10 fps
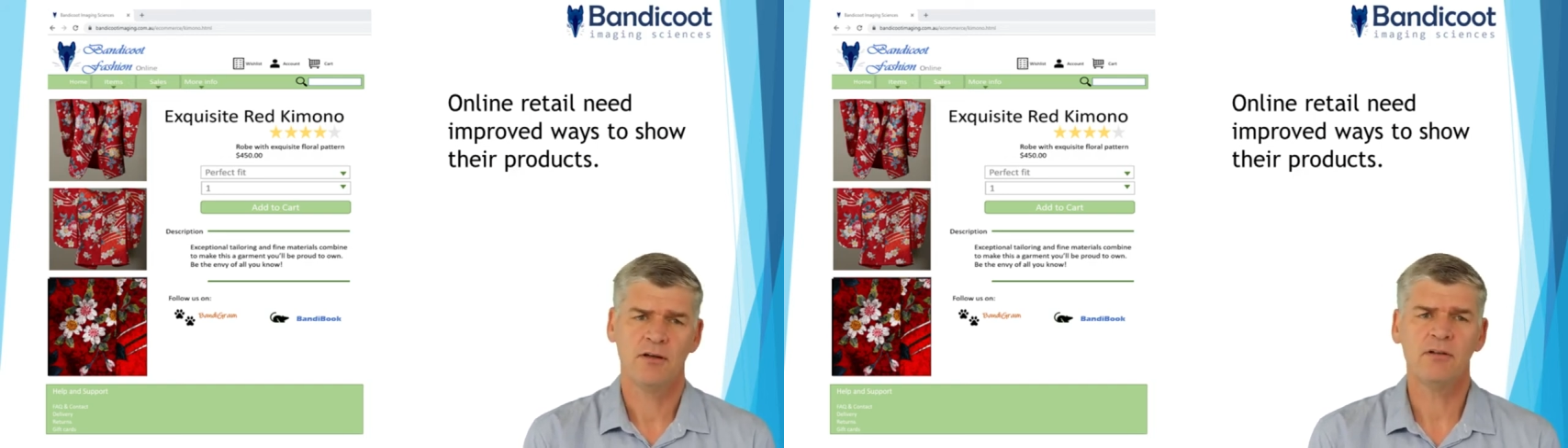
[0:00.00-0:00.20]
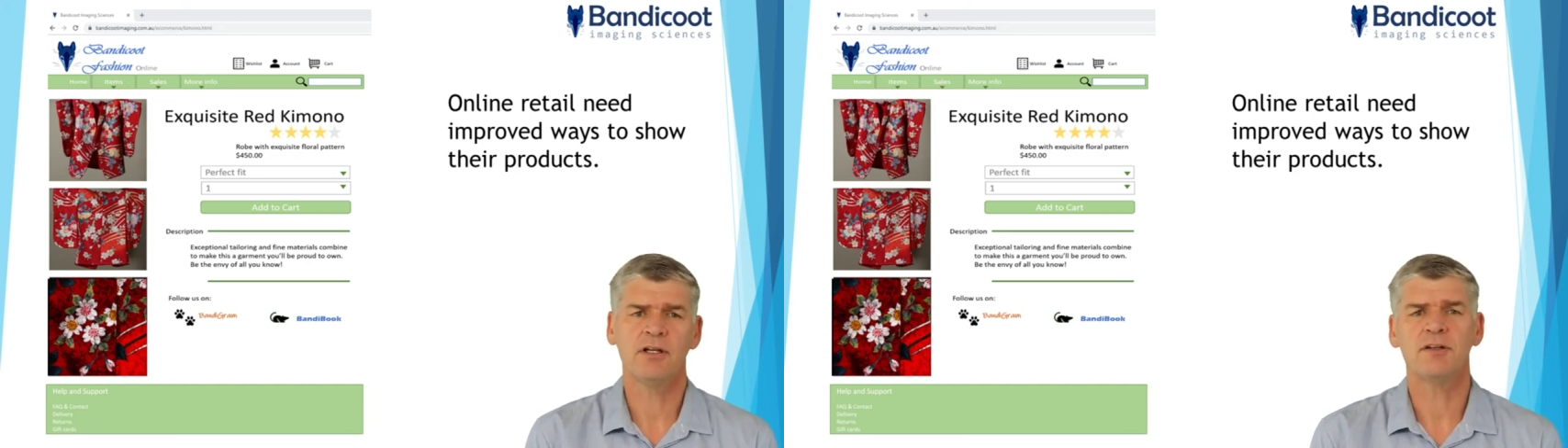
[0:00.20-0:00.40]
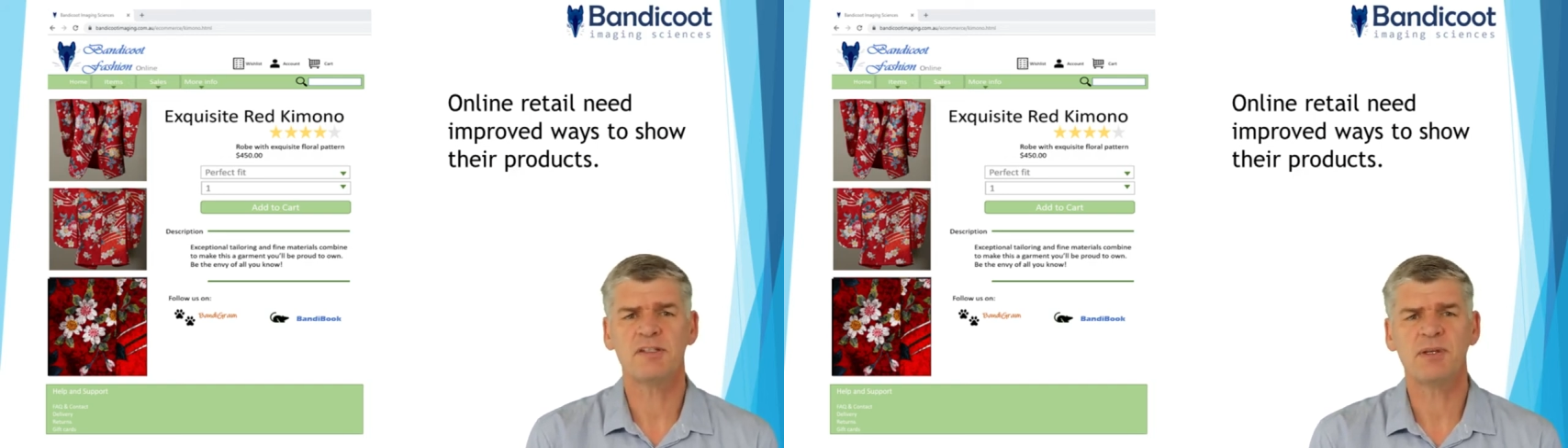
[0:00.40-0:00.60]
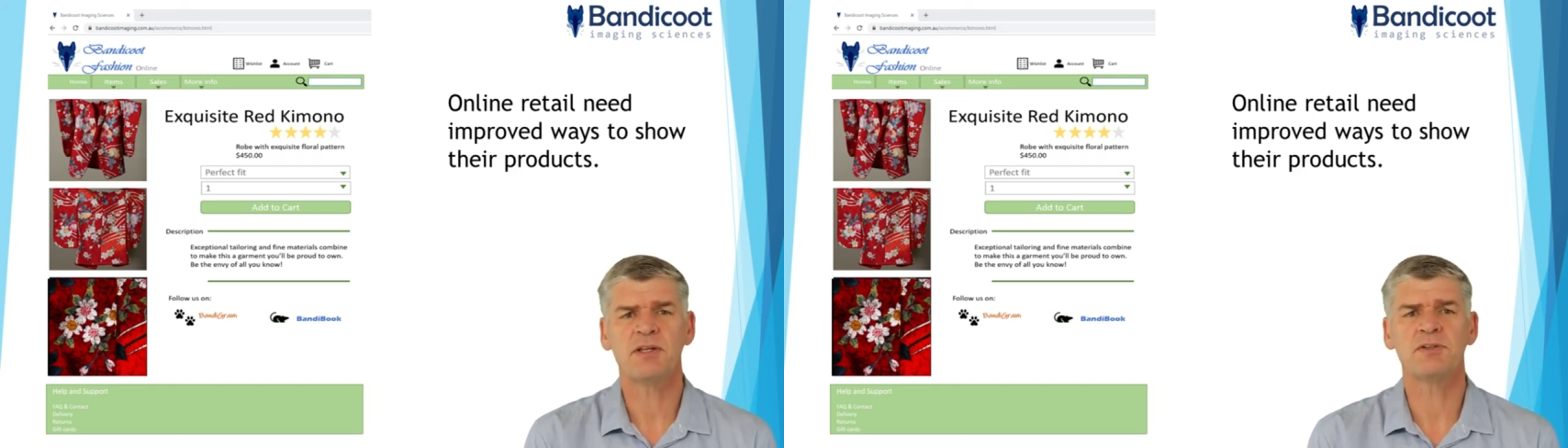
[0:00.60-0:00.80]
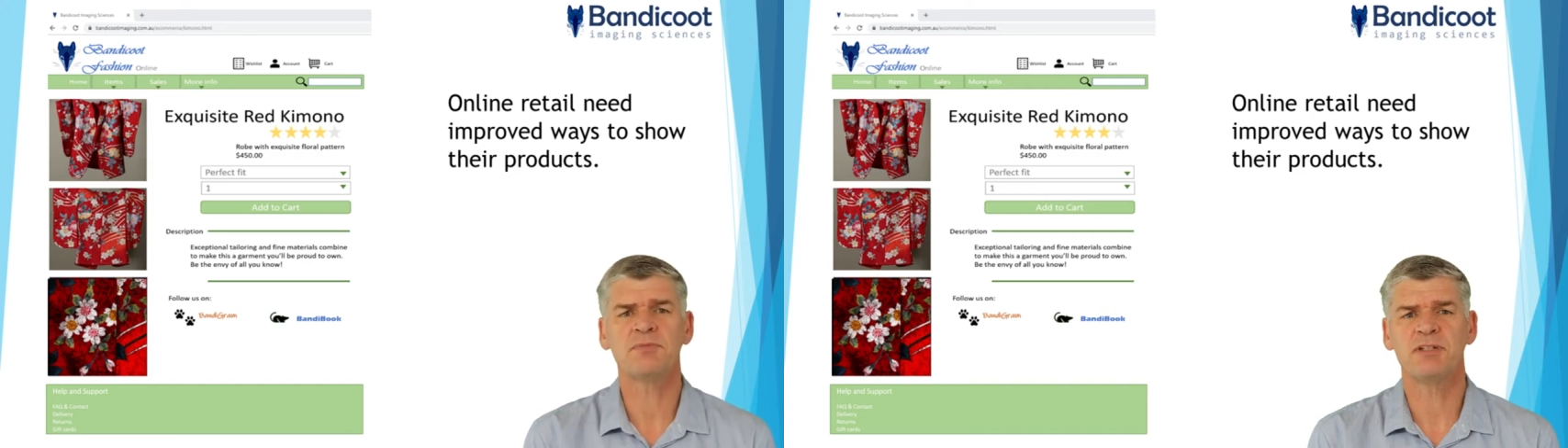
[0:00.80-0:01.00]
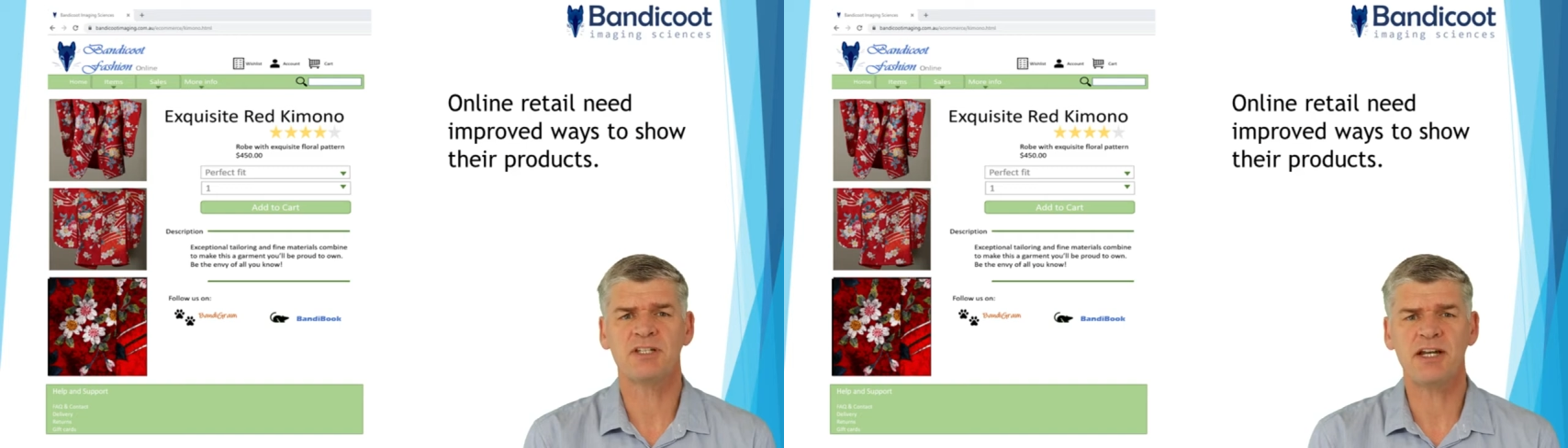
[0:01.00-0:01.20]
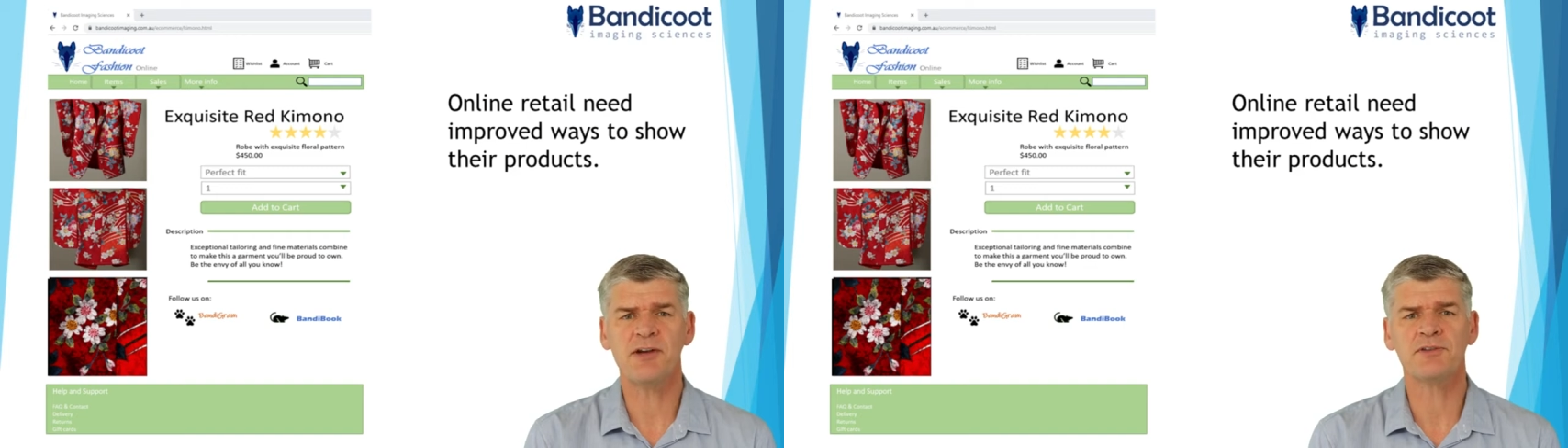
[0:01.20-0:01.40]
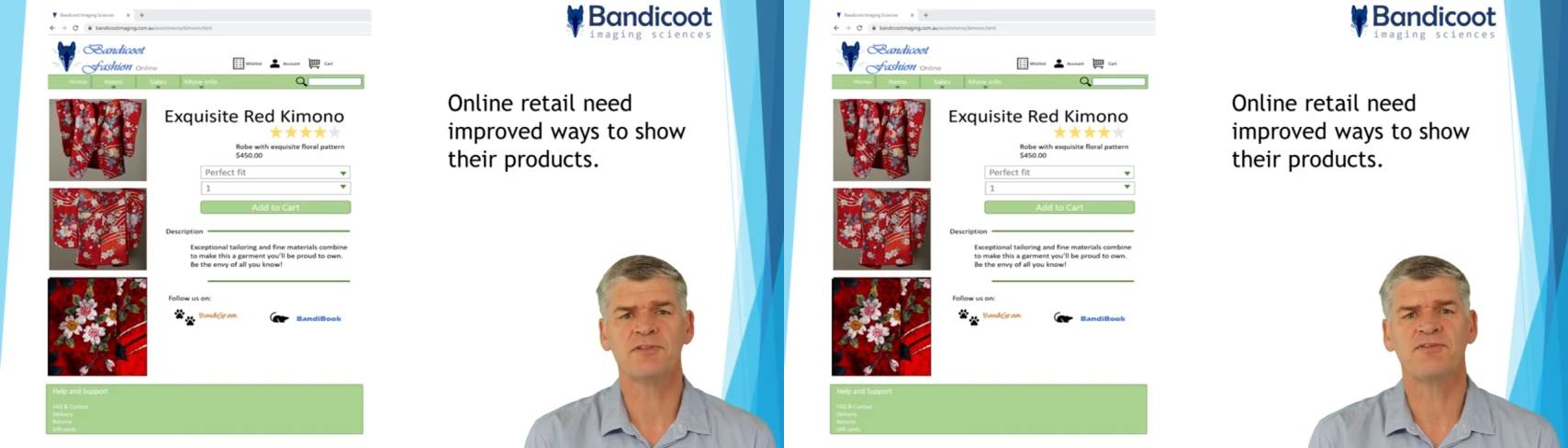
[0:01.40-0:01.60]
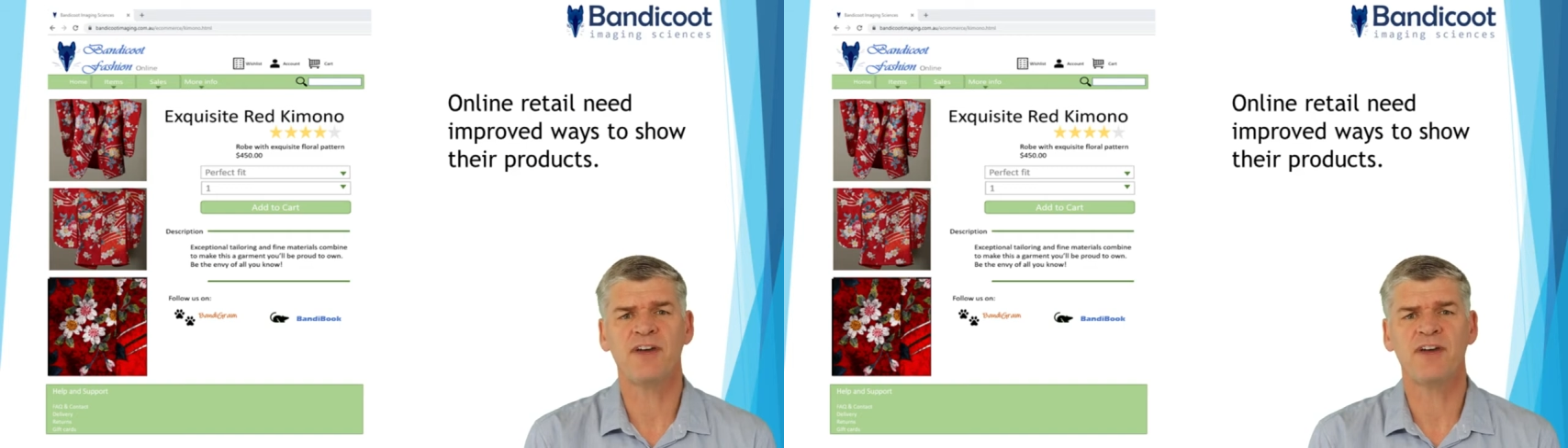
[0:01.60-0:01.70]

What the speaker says: Well, it's because materials and